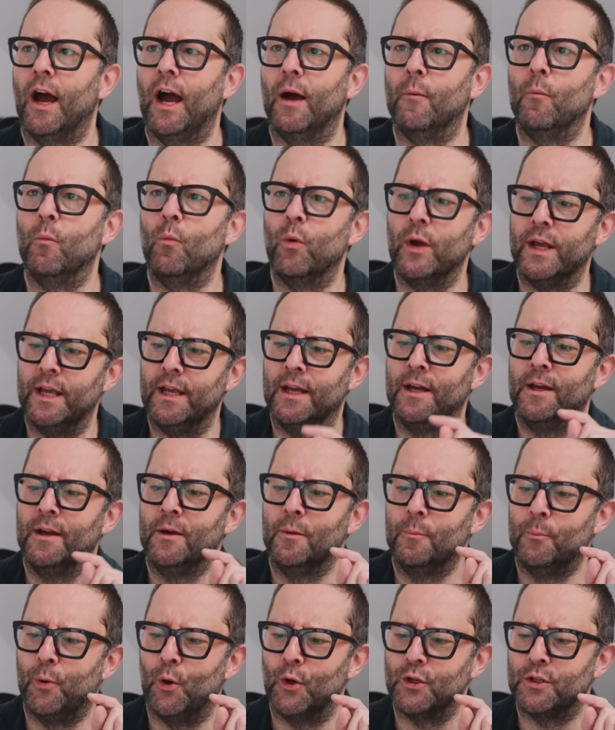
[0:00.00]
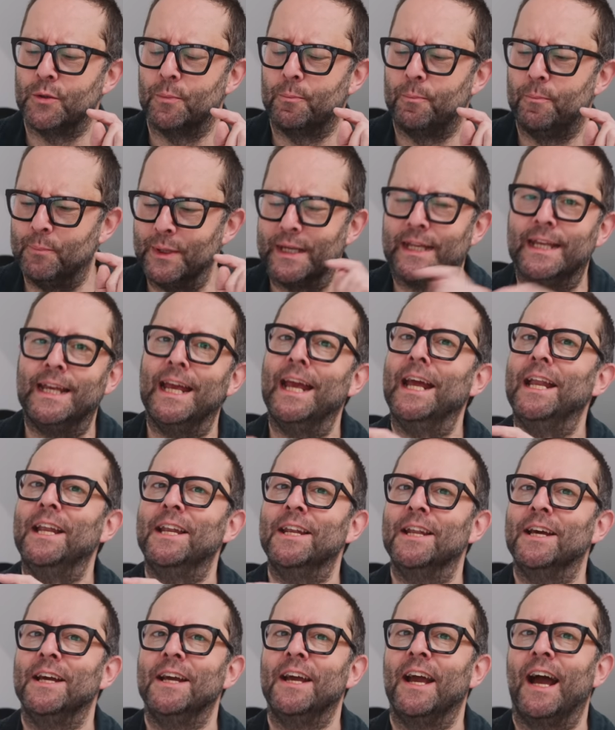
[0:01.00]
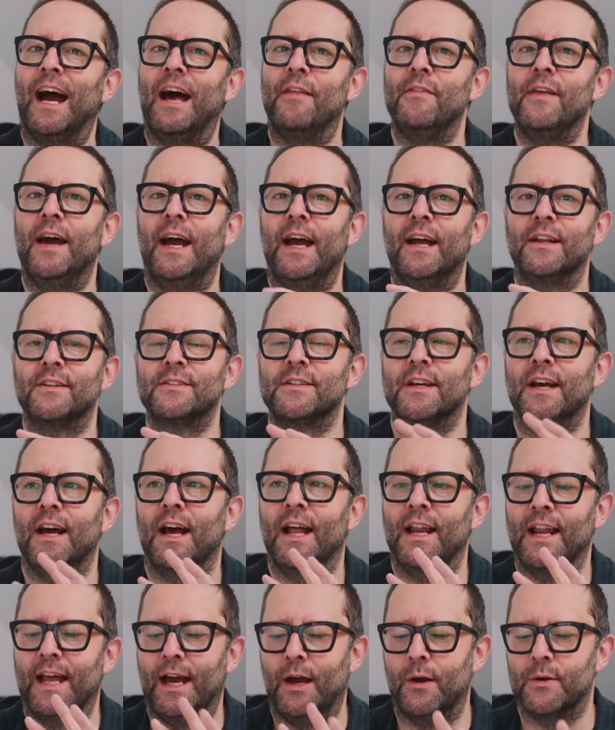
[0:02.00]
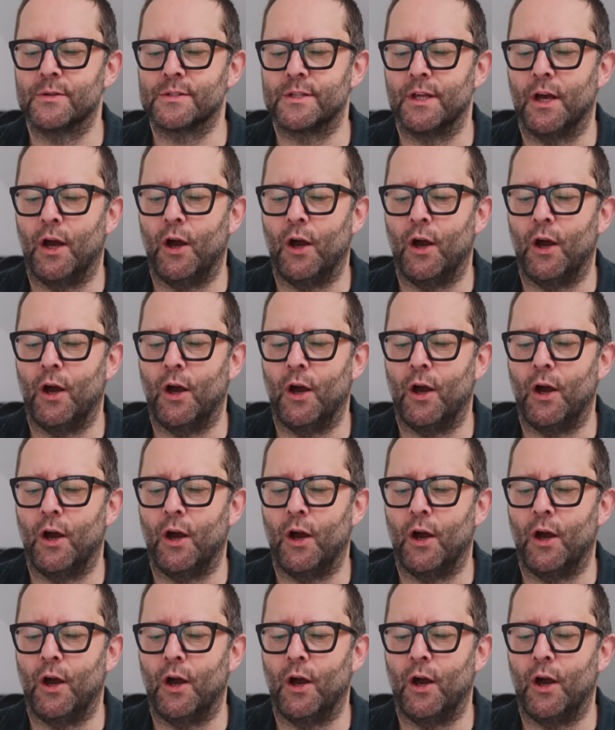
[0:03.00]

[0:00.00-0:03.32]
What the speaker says: and we push begin, and that allows the